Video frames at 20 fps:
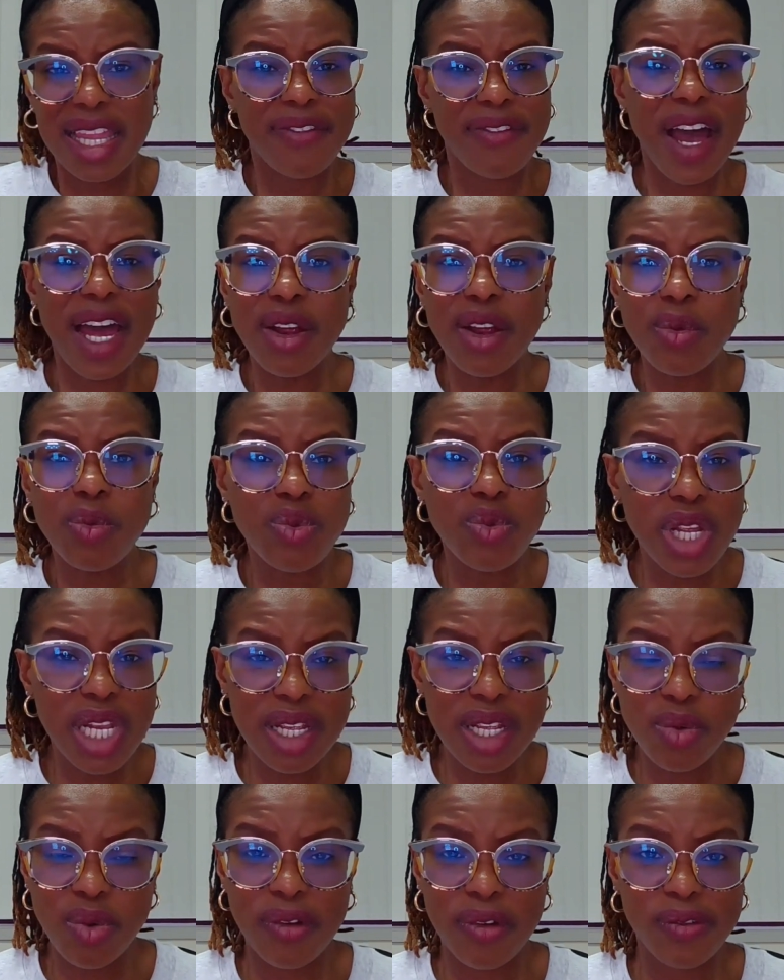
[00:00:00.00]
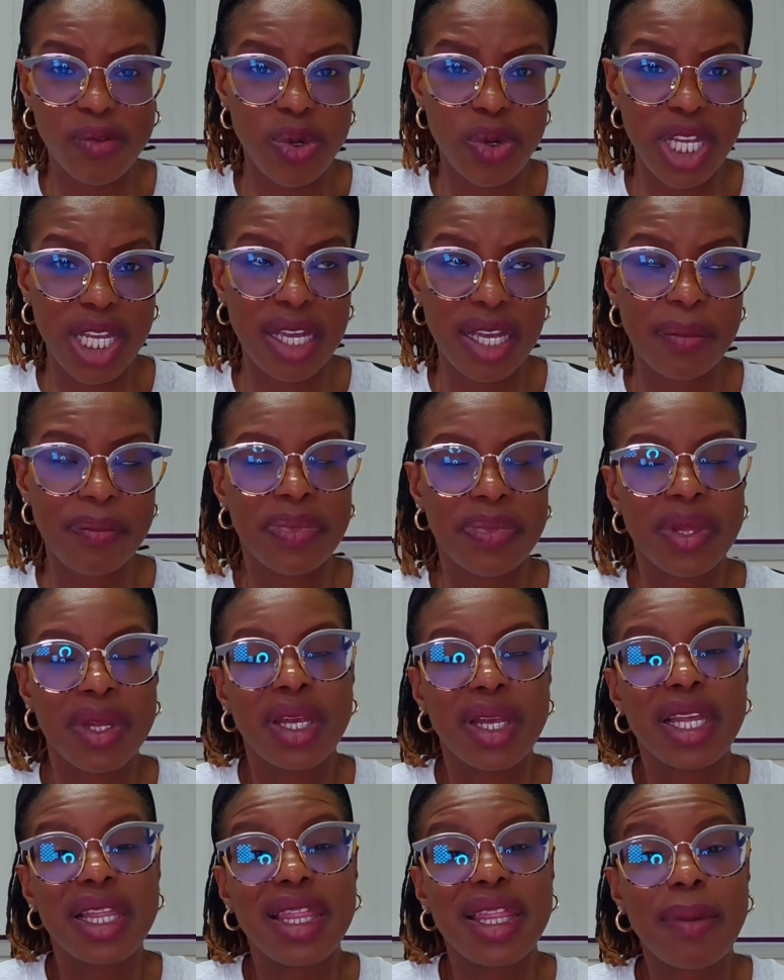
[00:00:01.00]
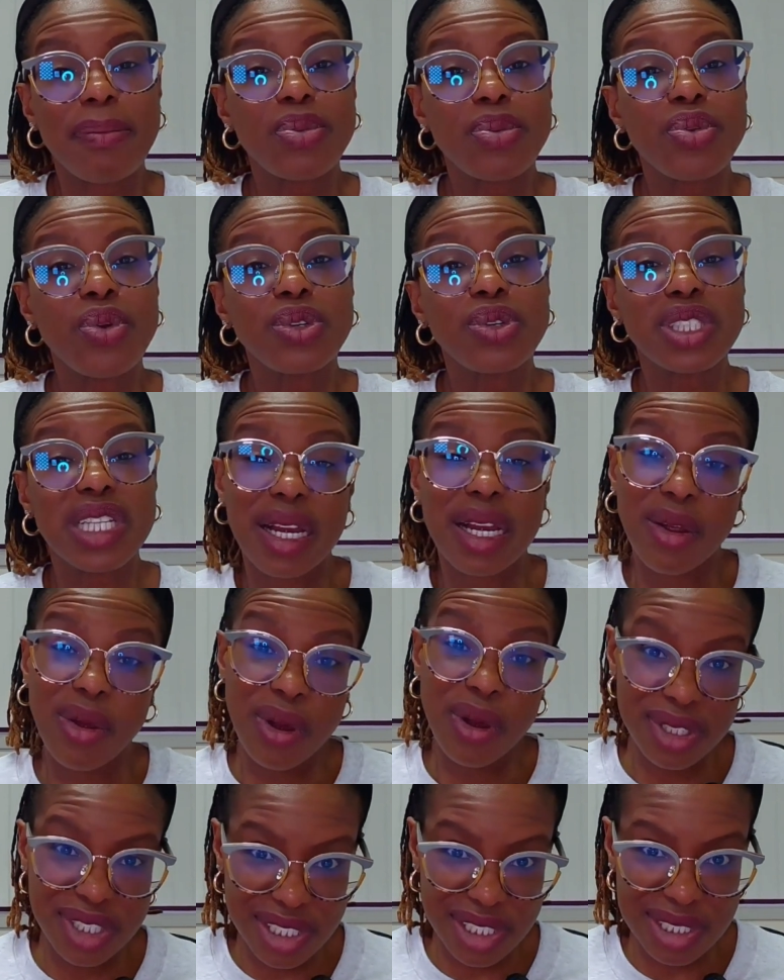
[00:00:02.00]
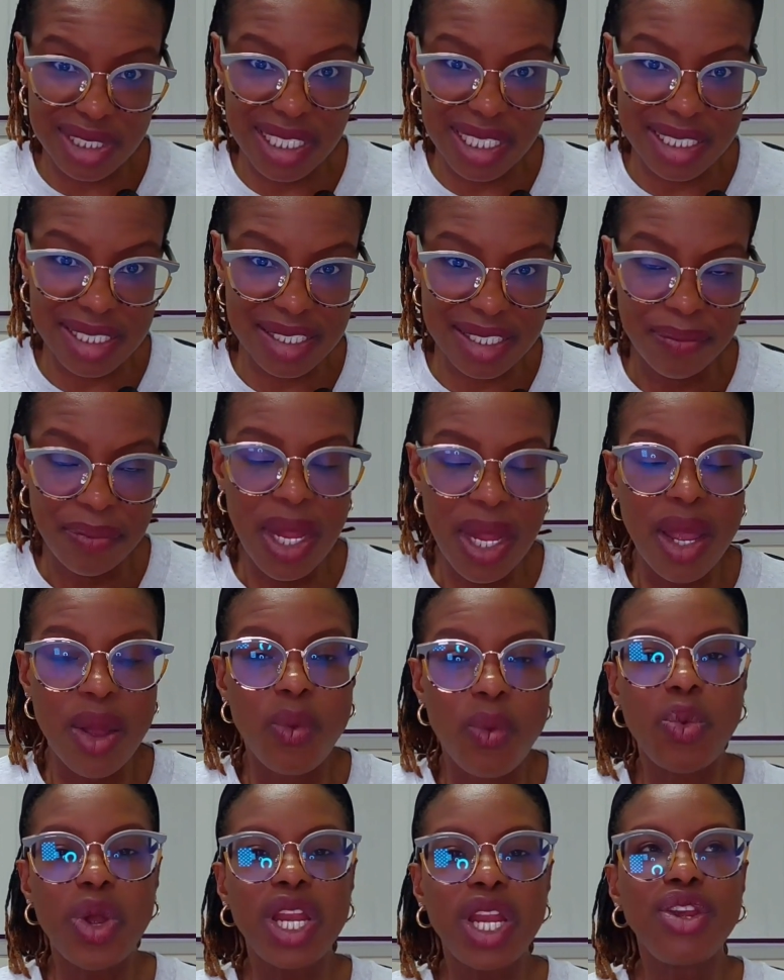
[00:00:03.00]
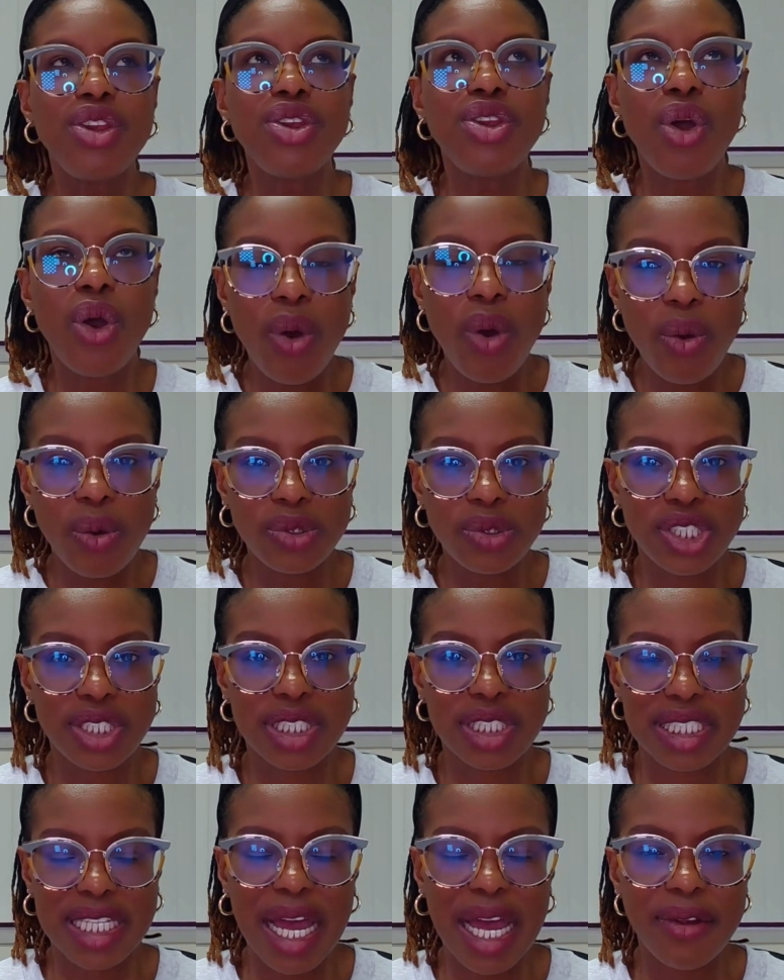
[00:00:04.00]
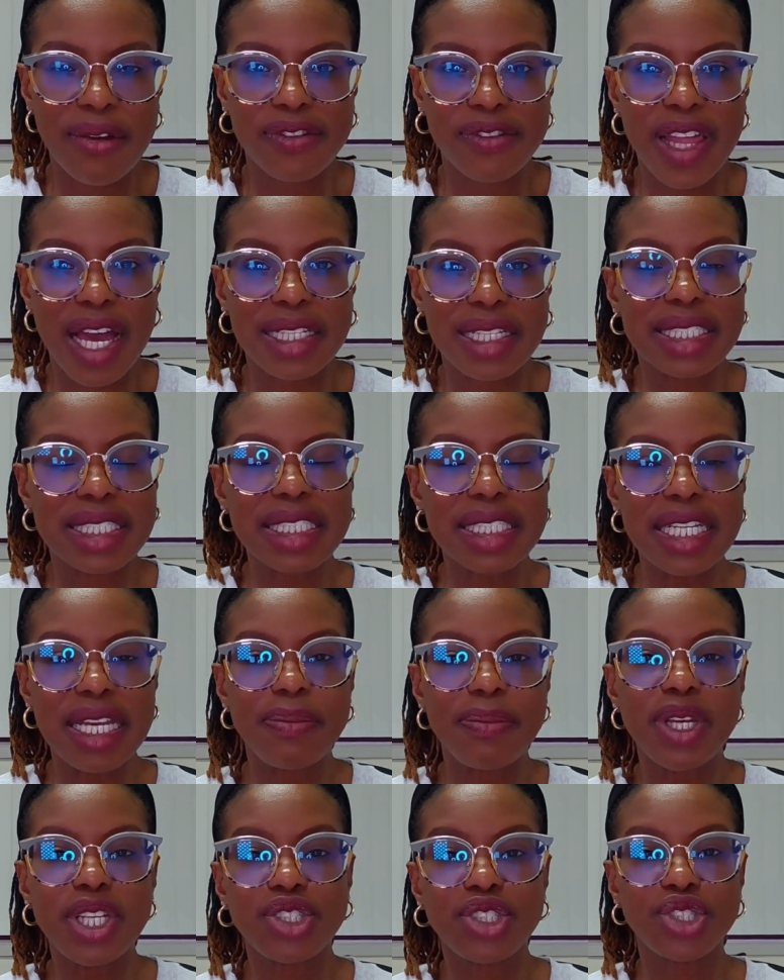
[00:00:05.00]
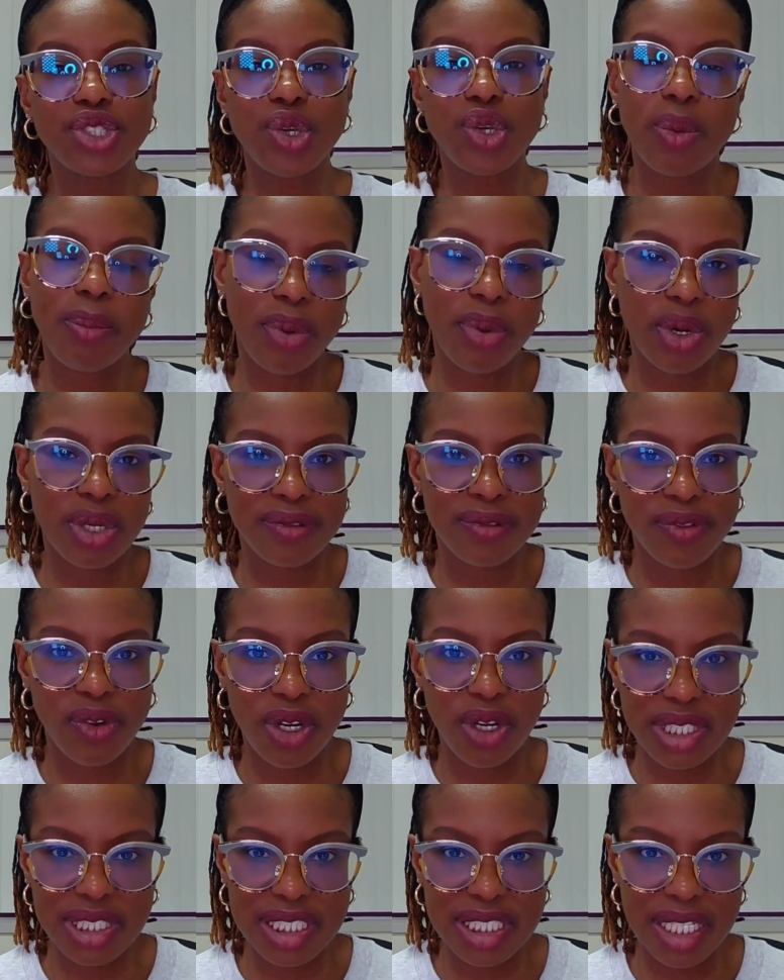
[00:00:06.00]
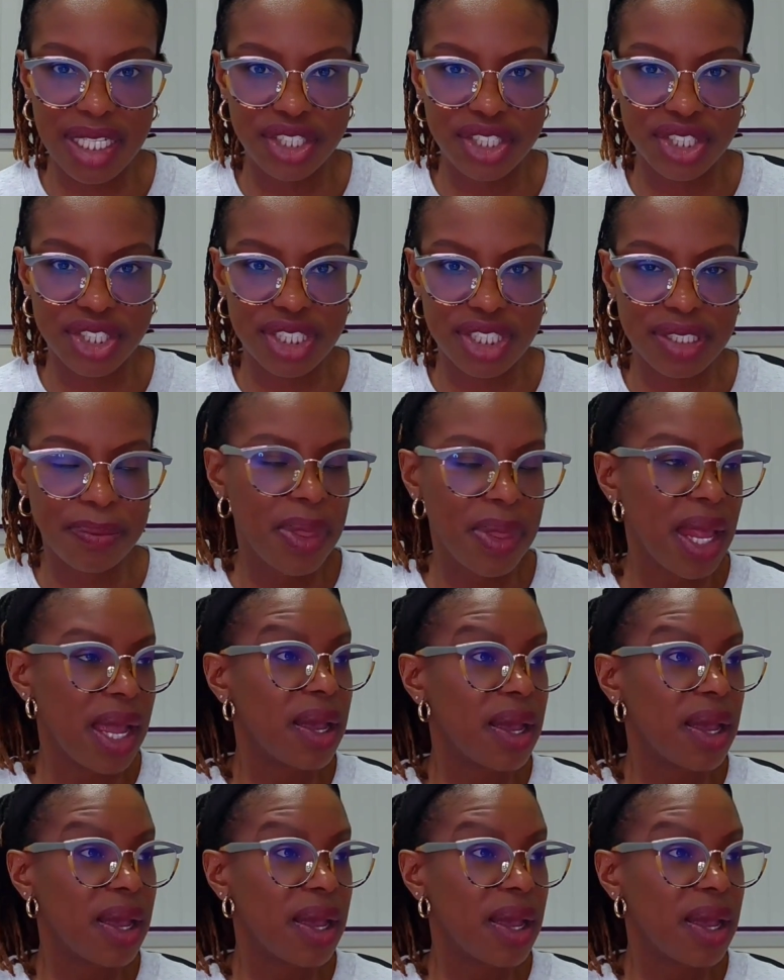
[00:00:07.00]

they've had a really rough week? There are pros and cons to this. We know, to start off, that sleep is so important for our teenagers.